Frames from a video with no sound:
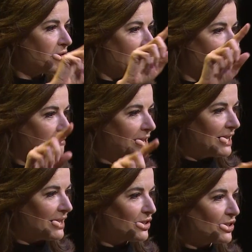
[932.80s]
grey
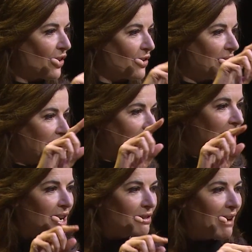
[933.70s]
rings going
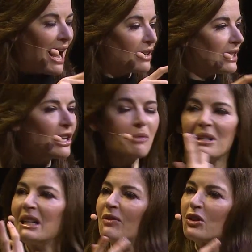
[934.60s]
round. I don't
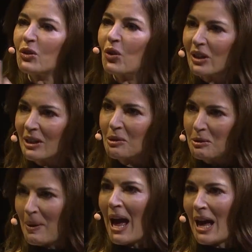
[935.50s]
mean leave it too long that
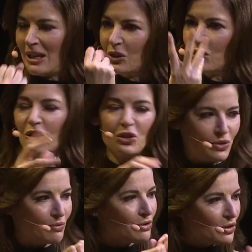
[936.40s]
it's bad, it's just that you
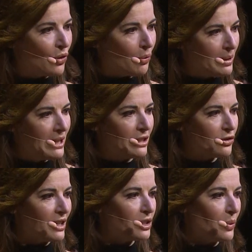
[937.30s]
not peel it
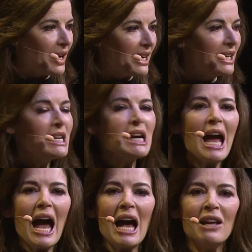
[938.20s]
straight away.
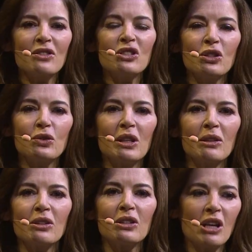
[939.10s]
And
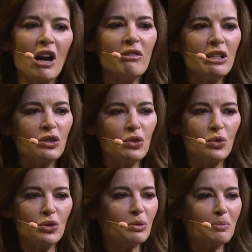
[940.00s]
the curry
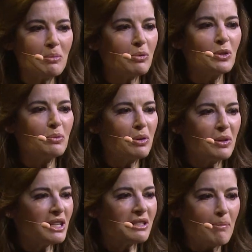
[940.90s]
sauce, people would
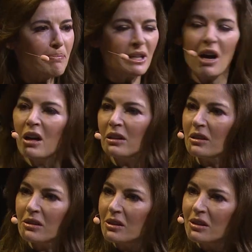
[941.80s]
put things like
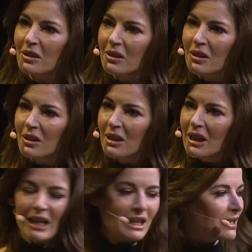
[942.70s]
bananas
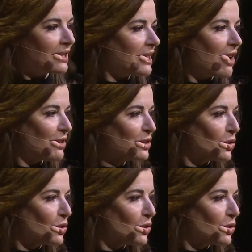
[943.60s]
in curry